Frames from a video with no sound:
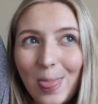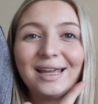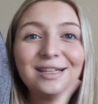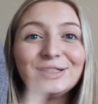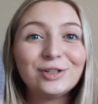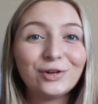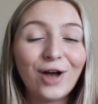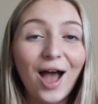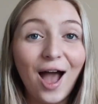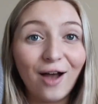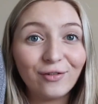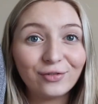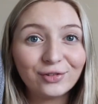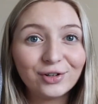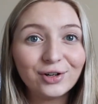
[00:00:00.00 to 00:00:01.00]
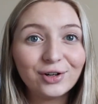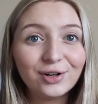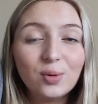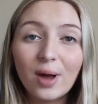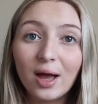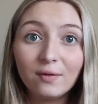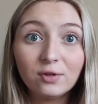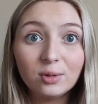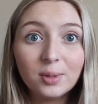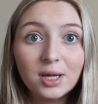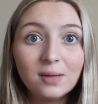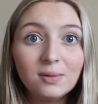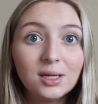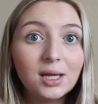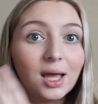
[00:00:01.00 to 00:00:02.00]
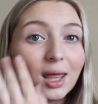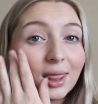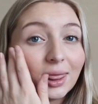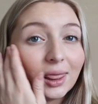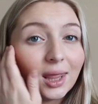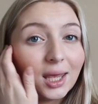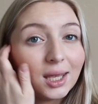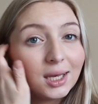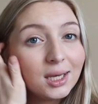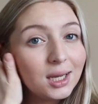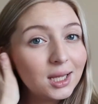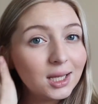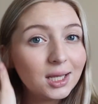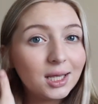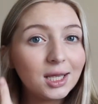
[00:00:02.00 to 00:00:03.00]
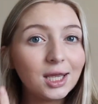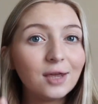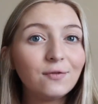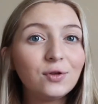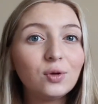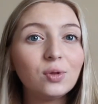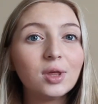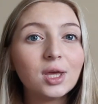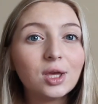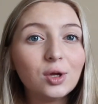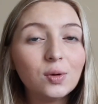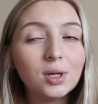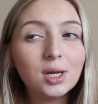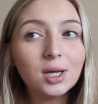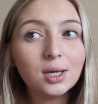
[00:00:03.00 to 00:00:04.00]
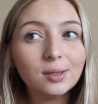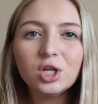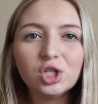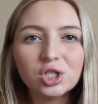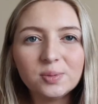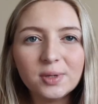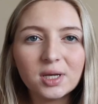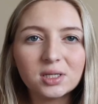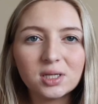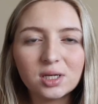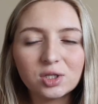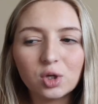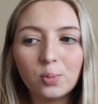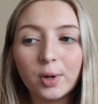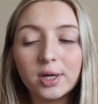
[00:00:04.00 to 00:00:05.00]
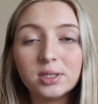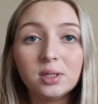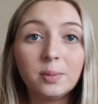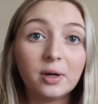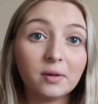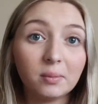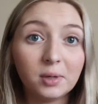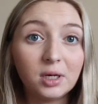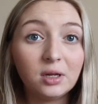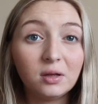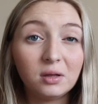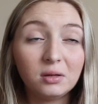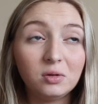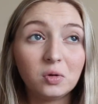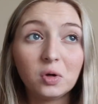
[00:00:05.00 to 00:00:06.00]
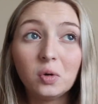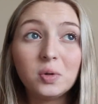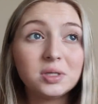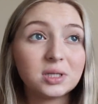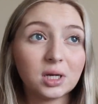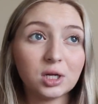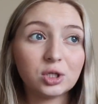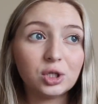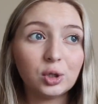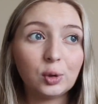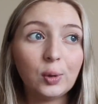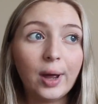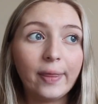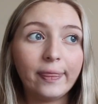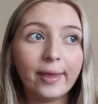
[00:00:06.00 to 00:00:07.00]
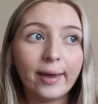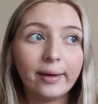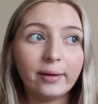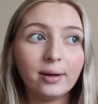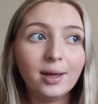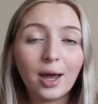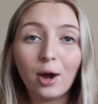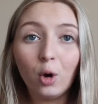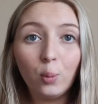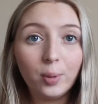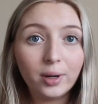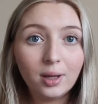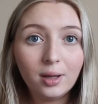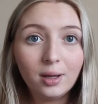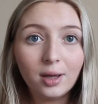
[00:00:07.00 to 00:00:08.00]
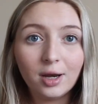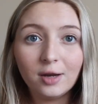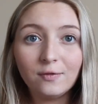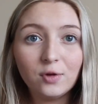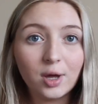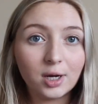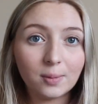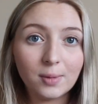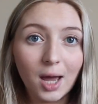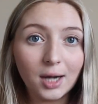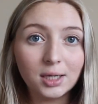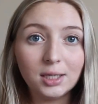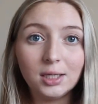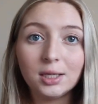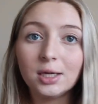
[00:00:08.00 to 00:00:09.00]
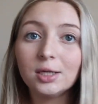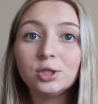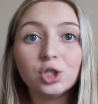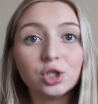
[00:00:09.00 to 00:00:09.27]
until after you have your baby, and then if you think you need it, just because it is so pricey. But I mean, you could always get it too and then not open it, and if you end up not needing it,